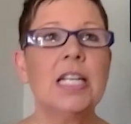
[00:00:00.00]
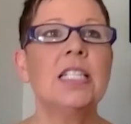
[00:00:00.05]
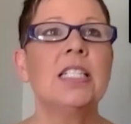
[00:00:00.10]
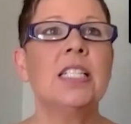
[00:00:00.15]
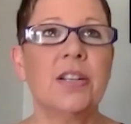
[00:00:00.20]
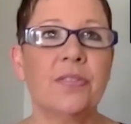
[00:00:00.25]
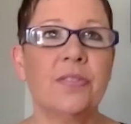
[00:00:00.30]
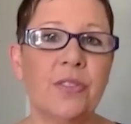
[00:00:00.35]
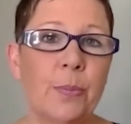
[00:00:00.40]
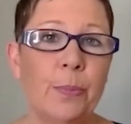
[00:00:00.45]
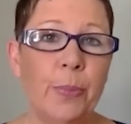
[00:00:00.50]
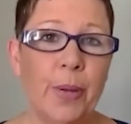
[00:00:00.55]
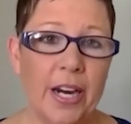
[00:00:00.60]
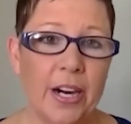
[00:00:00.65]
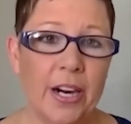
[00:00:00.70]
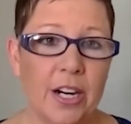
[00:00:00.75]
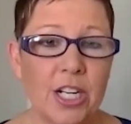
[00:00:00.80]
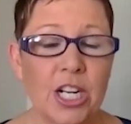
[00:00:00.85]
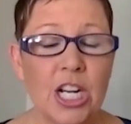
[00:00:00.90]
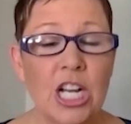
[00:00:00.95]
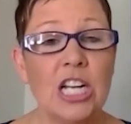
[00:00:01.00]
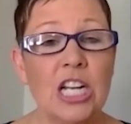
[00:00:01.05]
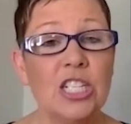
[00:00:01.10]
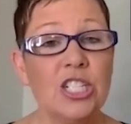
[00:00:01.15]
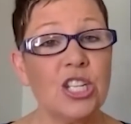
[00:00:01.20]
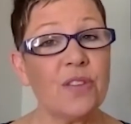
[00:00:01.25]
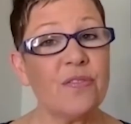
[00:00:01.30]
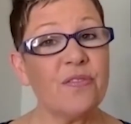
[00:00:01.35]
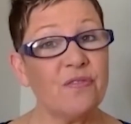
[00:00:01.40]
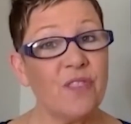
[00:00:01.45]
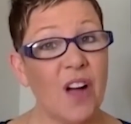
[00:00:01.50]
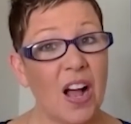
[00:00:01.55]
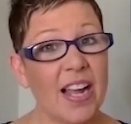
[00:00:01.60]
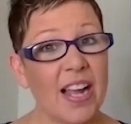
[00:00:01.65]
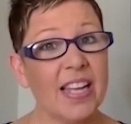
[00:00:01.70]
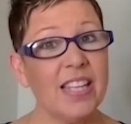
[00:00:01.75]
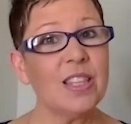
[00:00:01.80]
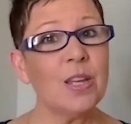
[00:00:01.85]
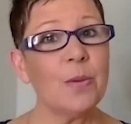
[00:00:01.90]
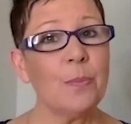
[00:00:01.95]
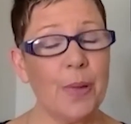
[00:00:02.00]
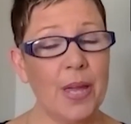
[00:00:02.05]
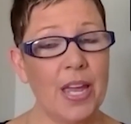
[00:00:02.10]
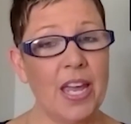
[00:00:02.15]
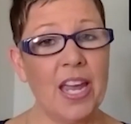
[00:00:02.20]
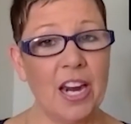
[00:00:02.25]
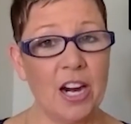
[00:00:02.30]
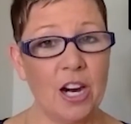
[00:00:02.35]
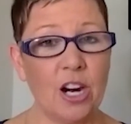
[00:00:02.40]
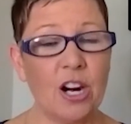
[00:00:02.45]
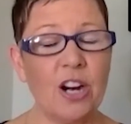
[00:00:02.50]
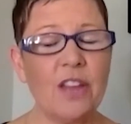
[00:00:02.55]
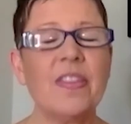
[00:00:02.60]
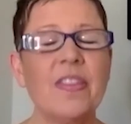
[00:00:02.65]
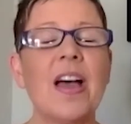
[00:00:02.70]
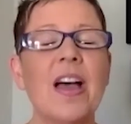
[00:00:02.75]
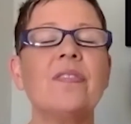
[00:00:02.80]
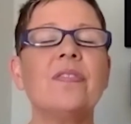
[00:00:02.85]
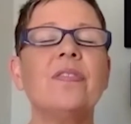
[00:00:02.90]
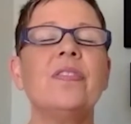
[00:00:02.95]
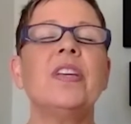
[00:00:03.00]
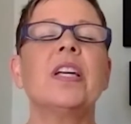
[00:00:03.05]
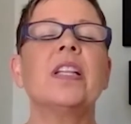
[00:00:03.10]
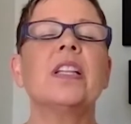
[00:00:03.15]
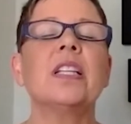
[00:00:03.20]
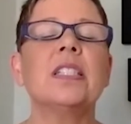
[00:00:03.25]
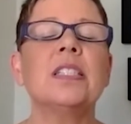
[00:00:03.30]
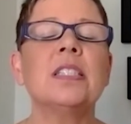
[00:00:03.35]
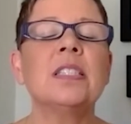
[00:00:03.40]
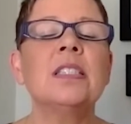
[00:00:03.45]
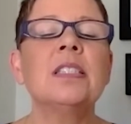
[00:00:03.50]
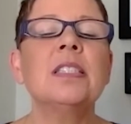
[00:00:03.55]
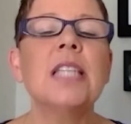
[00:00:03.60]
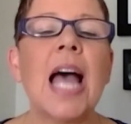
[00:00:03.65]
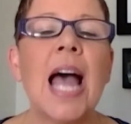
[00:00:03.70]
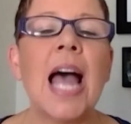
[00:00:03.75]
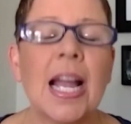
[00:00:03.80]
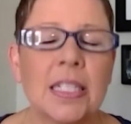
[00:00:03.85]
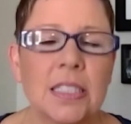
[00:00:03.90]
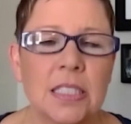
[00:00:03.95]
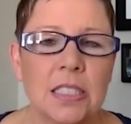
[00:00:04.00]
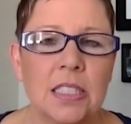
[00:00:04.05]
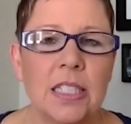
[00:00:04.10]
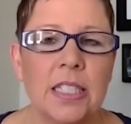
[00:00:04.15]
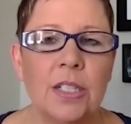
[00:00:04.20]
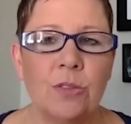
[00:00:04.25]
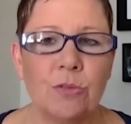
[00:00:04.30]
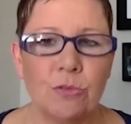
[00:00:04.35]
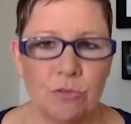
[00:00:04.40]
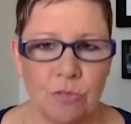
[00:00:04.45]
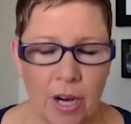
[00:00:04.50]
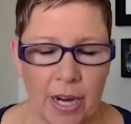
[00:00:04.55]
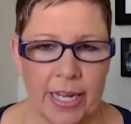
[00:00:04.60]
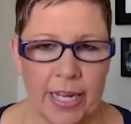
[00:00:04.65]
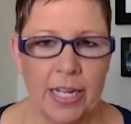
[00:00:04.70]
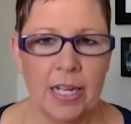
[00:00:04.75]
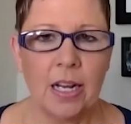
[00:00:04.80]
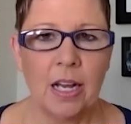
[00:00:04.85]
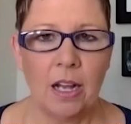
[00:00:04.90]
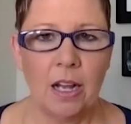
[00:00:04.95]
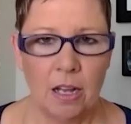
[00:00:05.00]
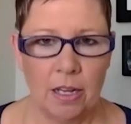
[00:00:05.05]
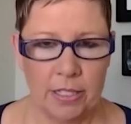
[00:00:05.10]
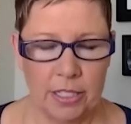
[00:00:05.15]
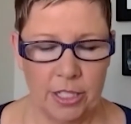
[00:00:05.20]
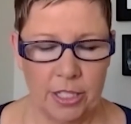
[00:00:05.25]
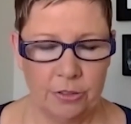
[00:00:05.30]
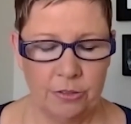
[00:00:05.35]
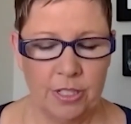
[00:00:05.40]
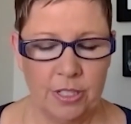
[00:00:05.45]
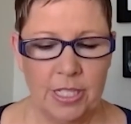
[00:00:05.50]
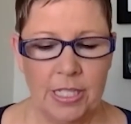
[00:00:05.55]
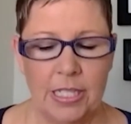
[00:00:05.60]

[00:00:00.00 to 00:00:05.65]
different pair to find the pair that feel exactly right on you.